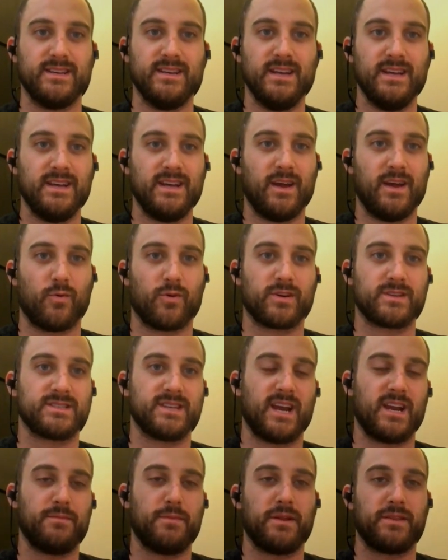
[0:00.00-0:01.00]
and and we're
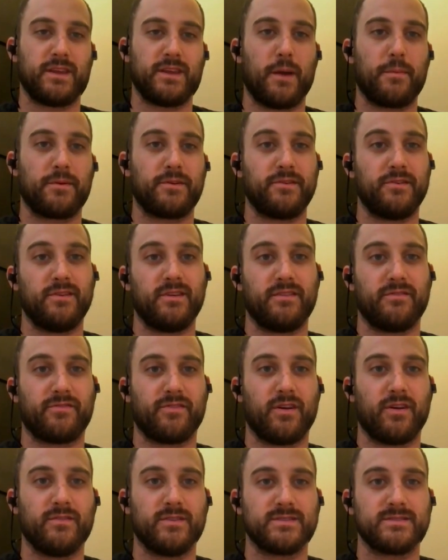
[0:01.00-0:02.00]
excited about the opportunity in
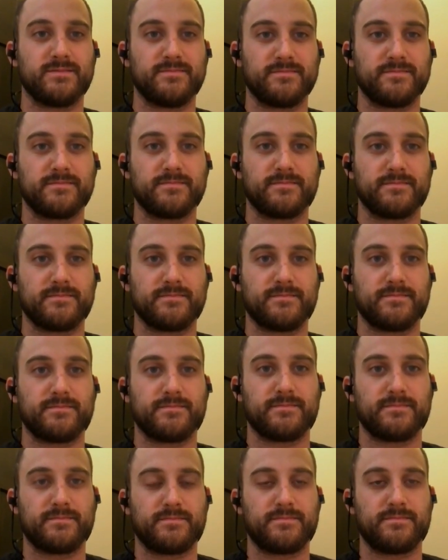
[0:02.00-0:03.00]
front of us. Hey,
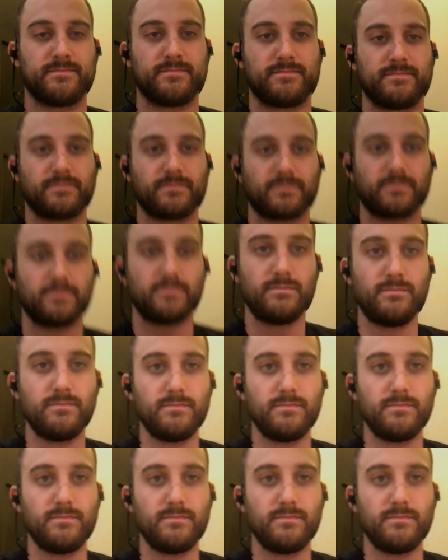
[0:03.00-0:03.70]
Nick, you know I've talked a